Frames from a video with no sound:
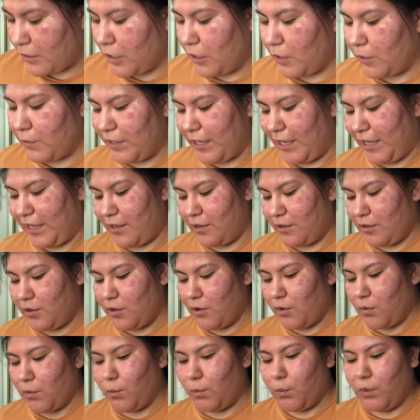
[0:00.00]
Okay,
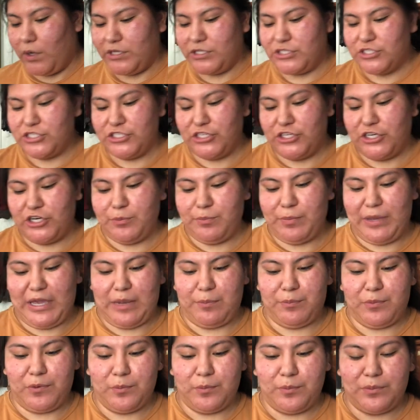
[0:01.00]
once your
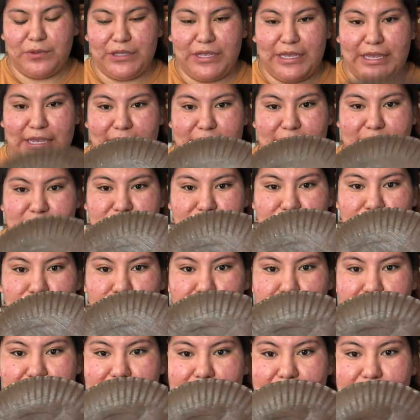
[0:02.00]
paper plate is
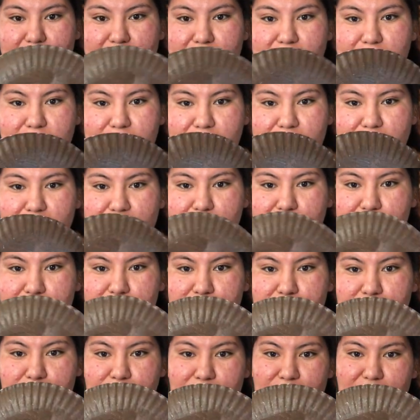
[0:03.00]
fully covered in
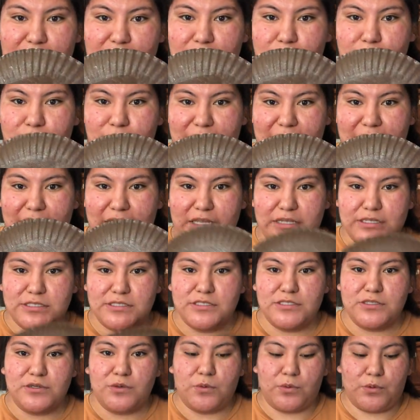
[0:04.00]
brown
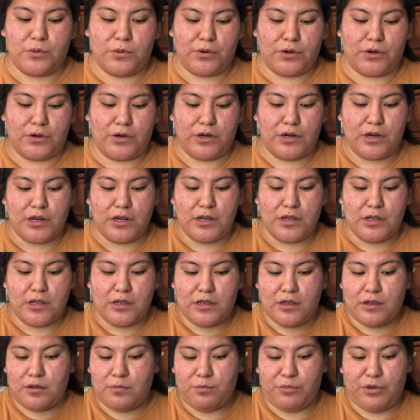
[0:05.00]
paint or
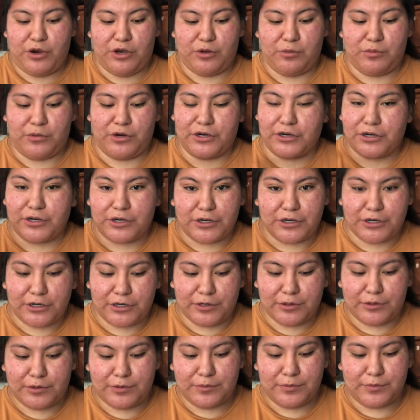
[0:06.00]
brown
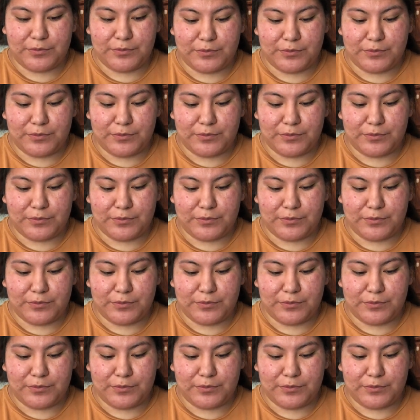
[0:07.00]
marker,